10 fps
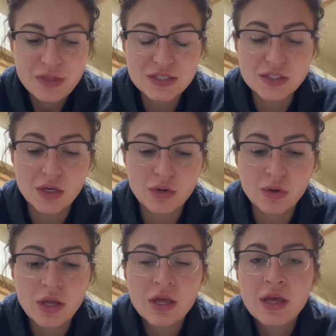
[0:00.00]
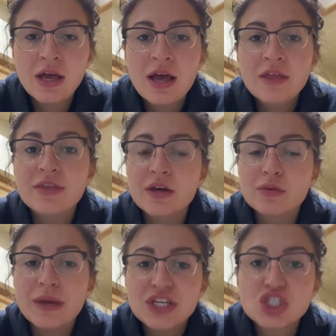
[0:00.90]
So the
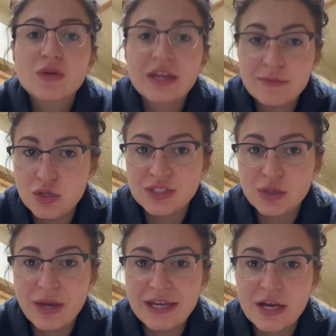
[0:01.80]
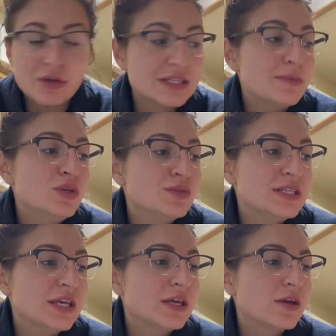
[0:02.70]
ratio that I'm using right now is I'm
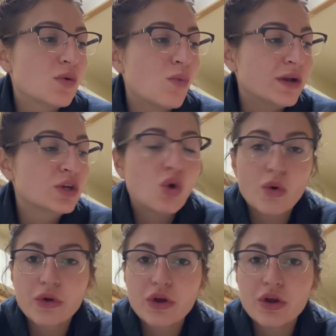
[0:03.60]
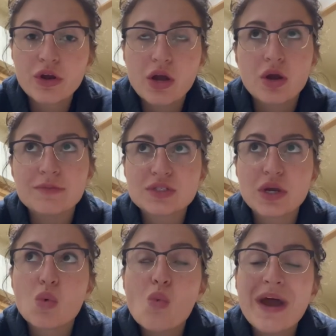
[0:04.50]
using
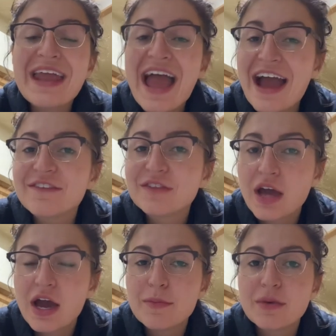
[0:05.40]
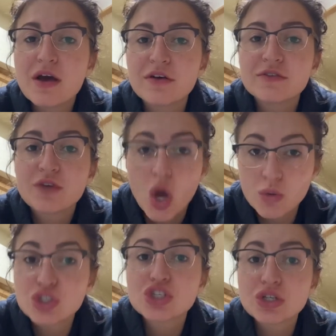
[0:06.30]
1/2 cup of
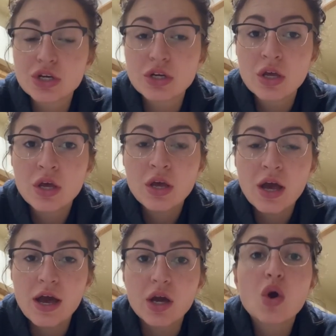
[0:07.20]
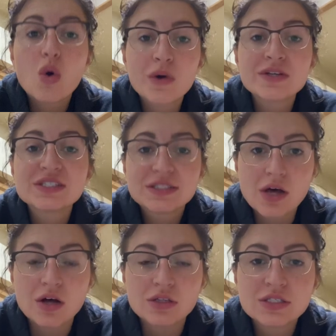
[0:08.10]
kosher coarse
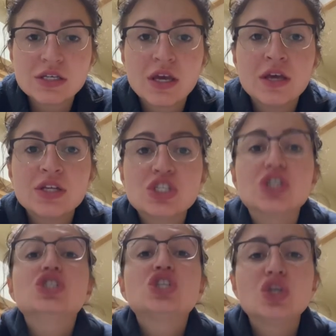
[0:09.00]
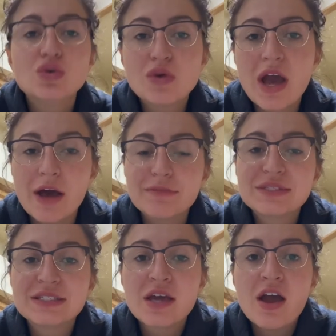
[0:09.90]
salt to 2
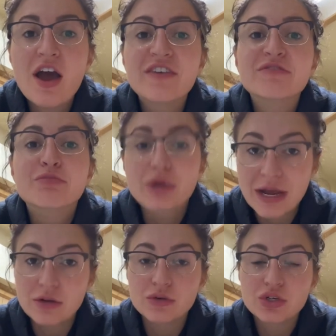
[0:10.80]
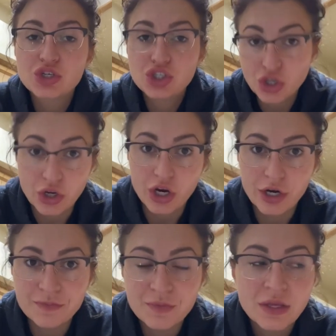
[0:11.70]
cups of brown
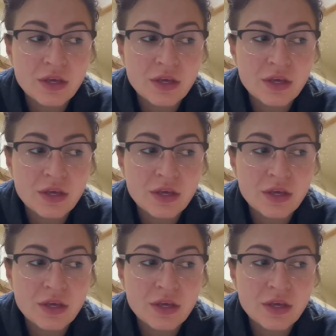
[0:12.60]
sugar.